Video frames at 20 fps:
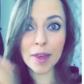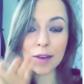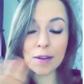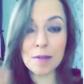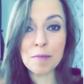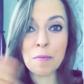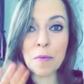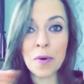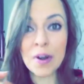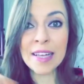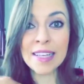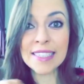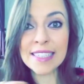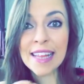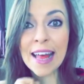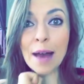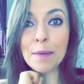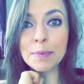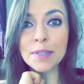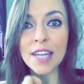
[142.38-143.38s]
Good morning,
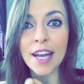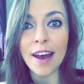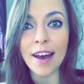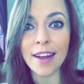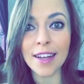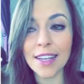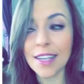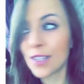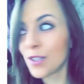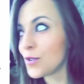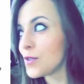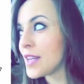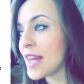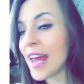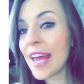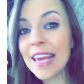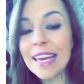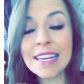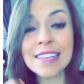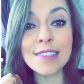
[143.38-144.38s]
Snapchat.
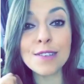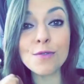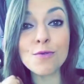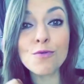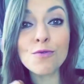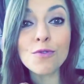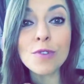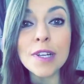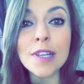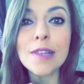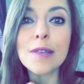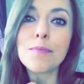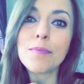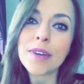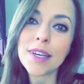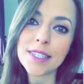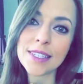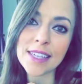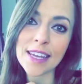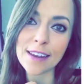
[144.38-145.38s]
Today is a really
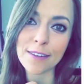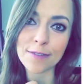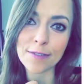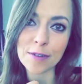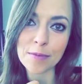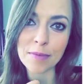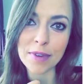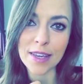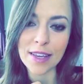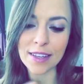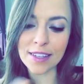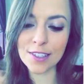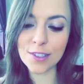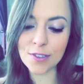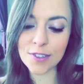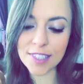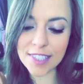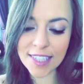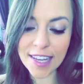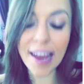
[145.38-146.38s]
big day for me.
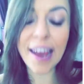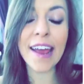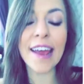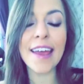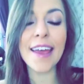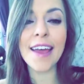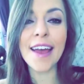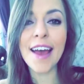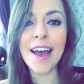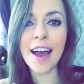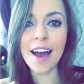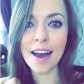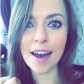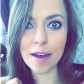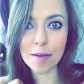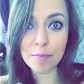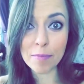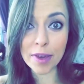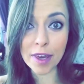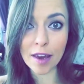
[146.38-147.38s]
Today,
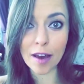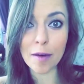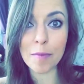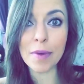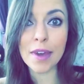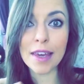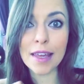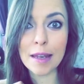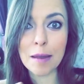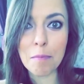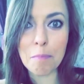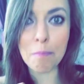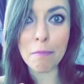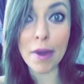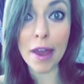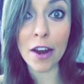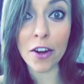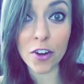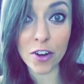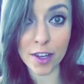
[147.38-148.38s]
I'm becoming an
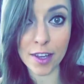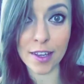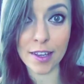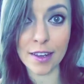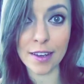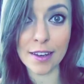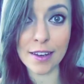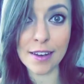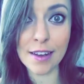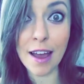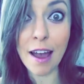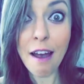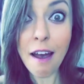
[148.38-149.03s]
American.